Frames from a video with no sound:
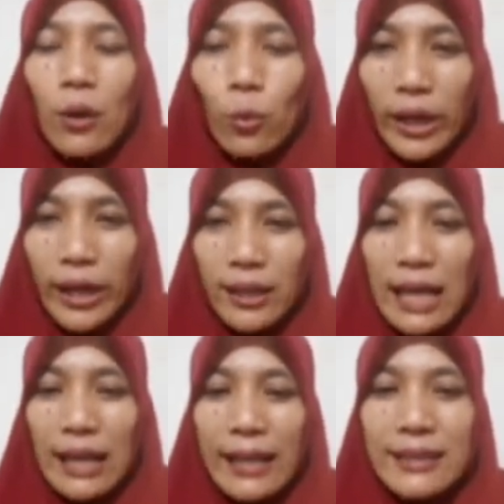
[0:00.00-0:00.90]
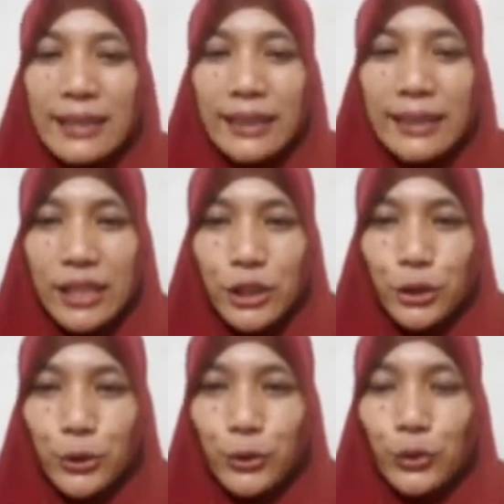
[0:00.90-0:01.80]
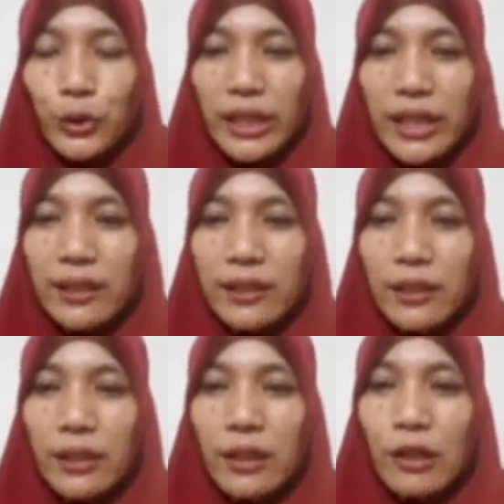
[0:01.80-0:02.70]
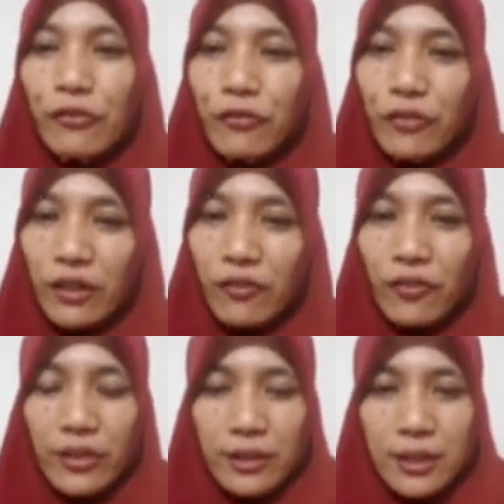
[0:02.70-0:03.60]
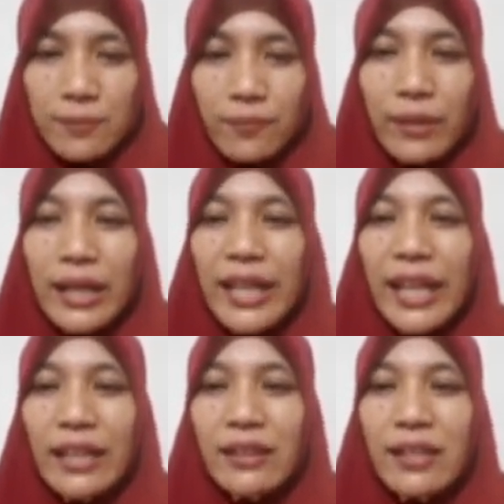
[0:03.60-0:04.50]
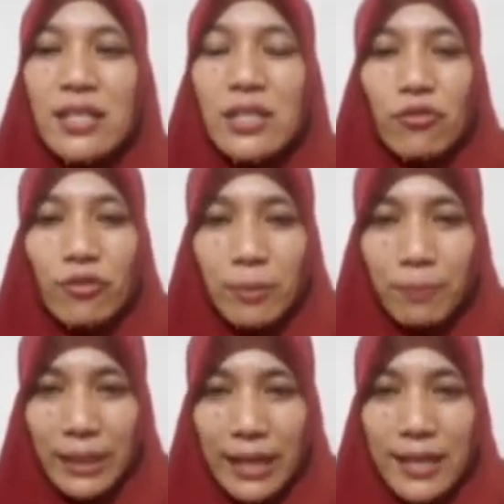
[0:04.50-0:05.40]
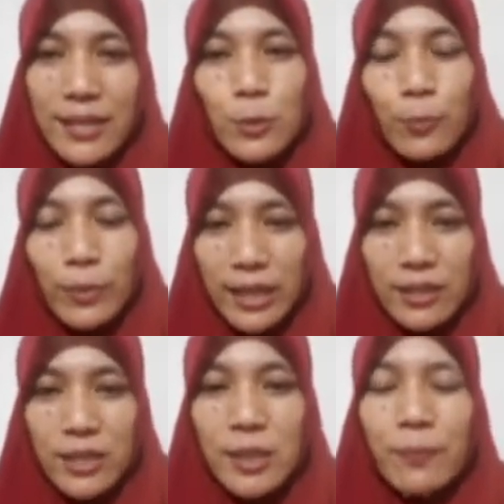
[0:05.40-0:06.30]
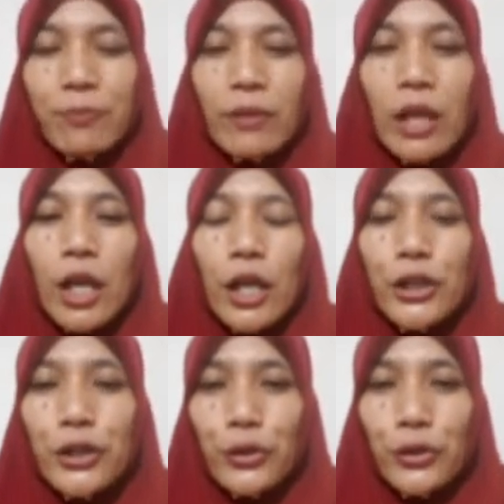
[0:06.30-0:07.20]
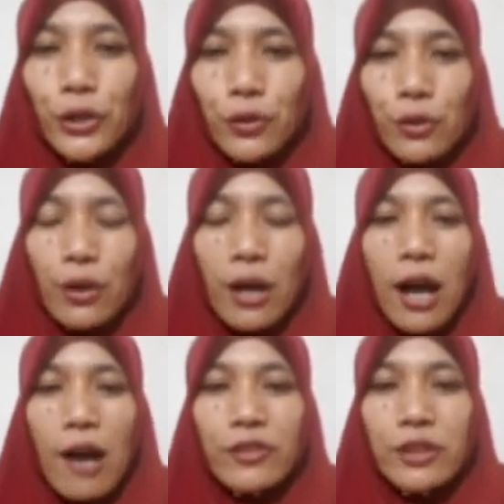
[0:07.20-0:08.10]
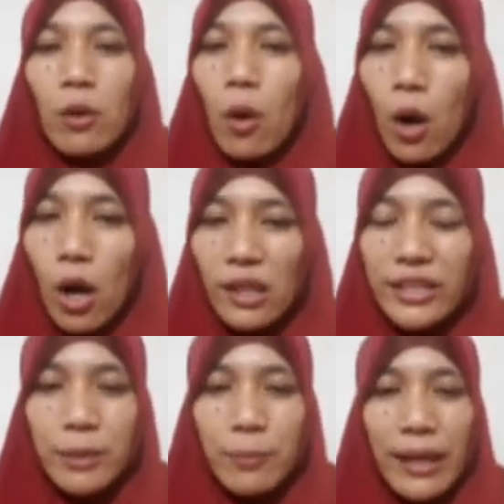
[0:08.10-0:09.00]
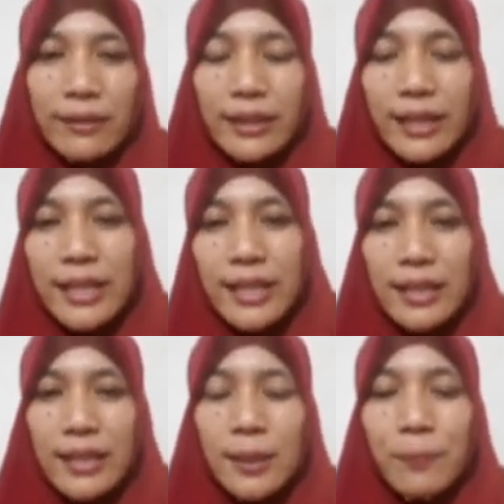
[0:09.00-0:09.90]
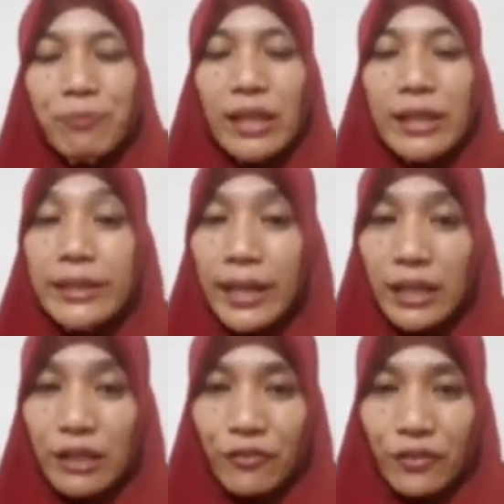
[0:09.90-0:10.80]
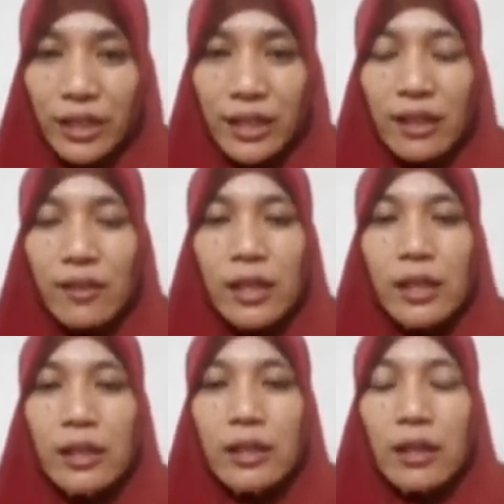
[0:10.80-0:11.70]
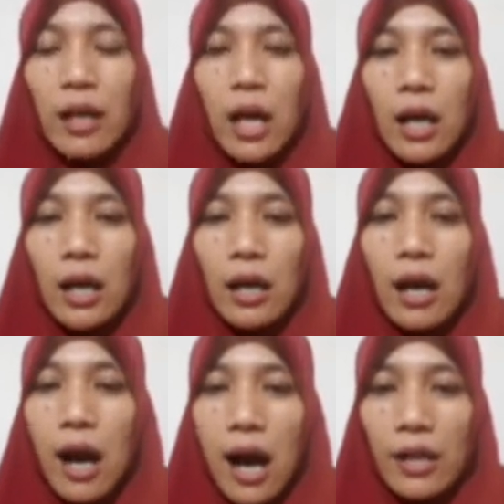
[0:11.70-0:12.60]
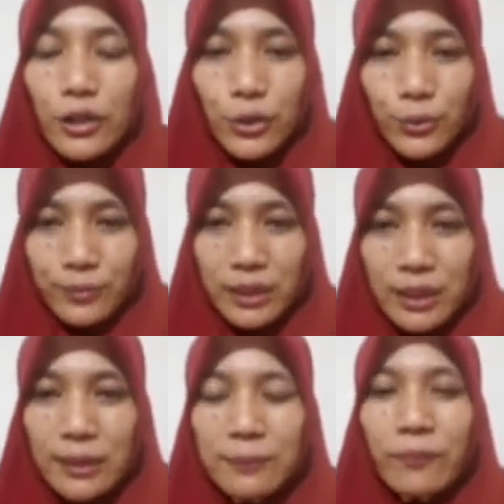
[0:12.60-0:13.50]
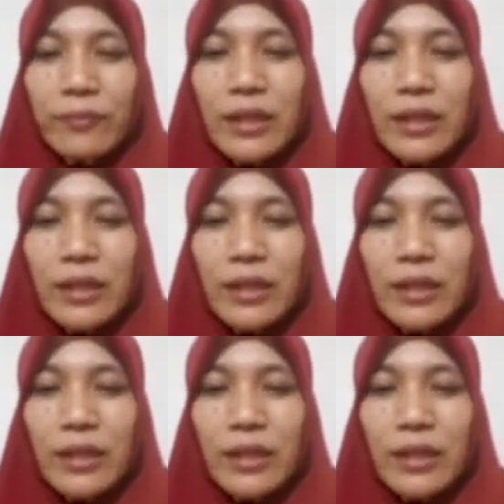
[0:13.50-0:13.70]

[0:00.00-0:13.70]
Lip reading: Well, let's continue in the fifth term. It is replay speech. You know, after all debater here delivering their argument,